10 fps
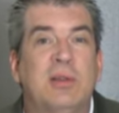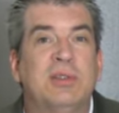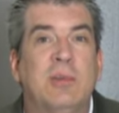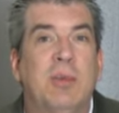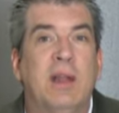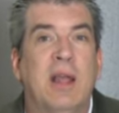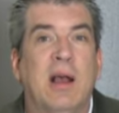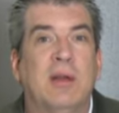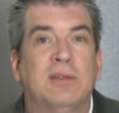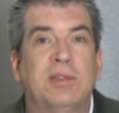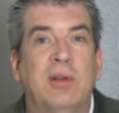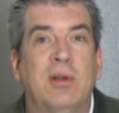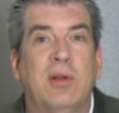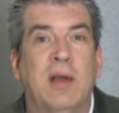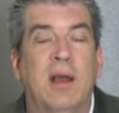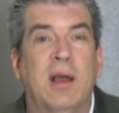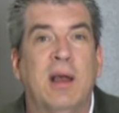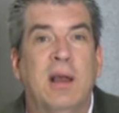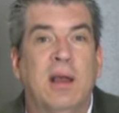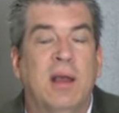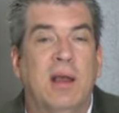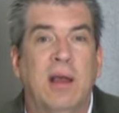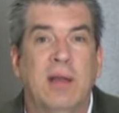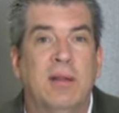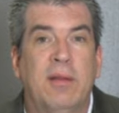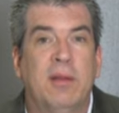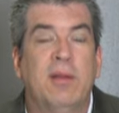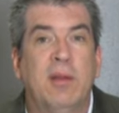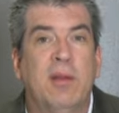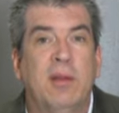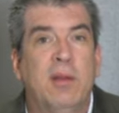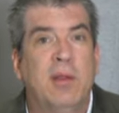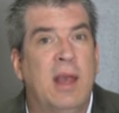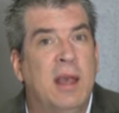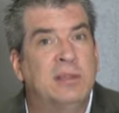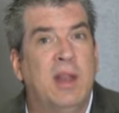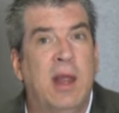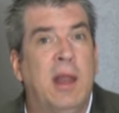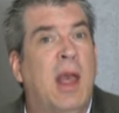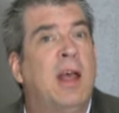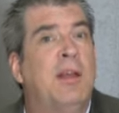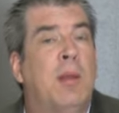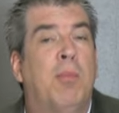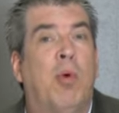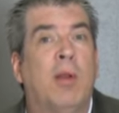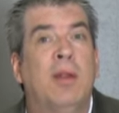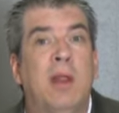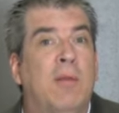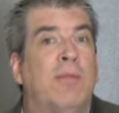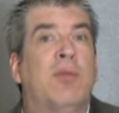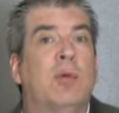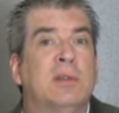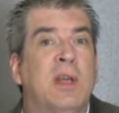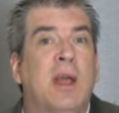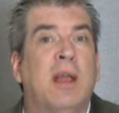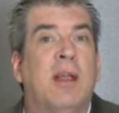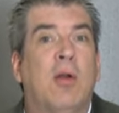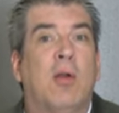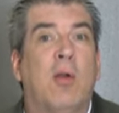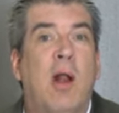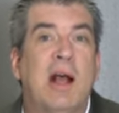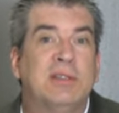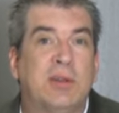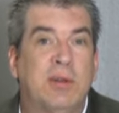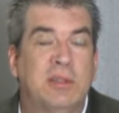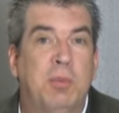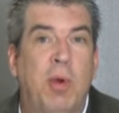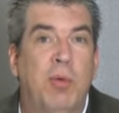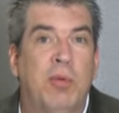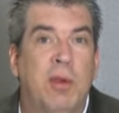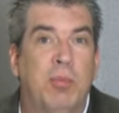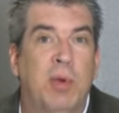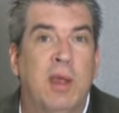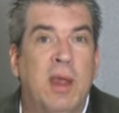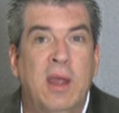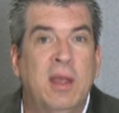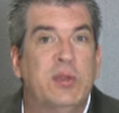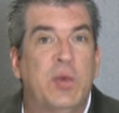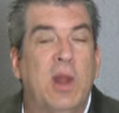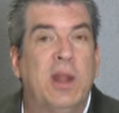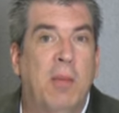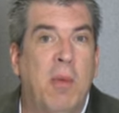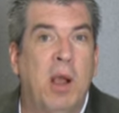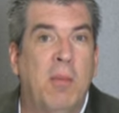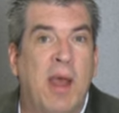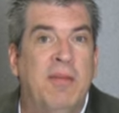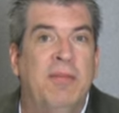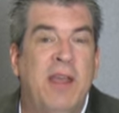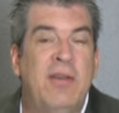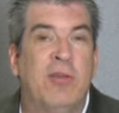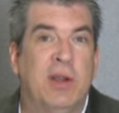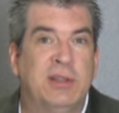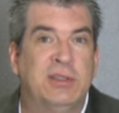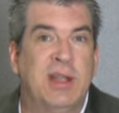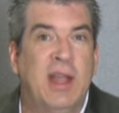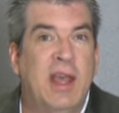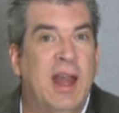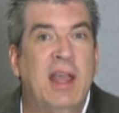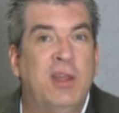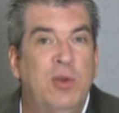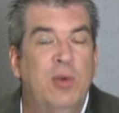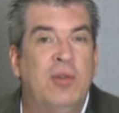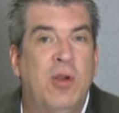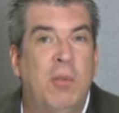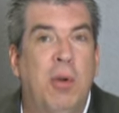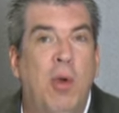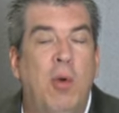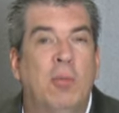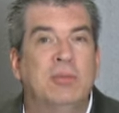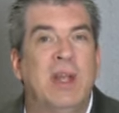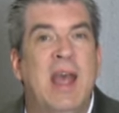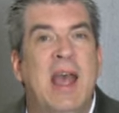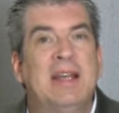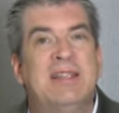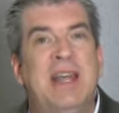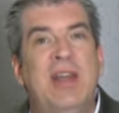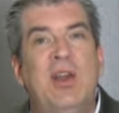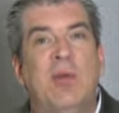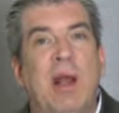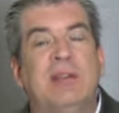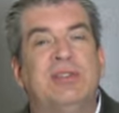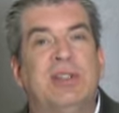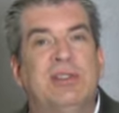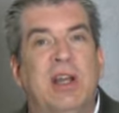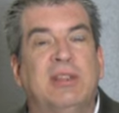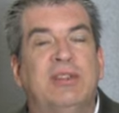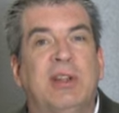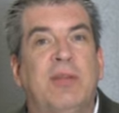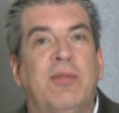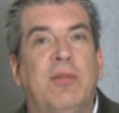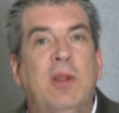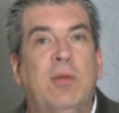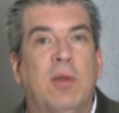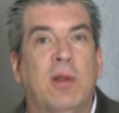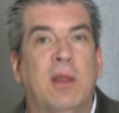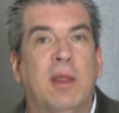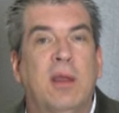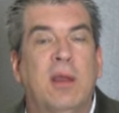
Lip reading: somebody else that had an important influence. Carol Croskery's poetry book is really among my favorites, and I use her poems as indirect suggestion frequently.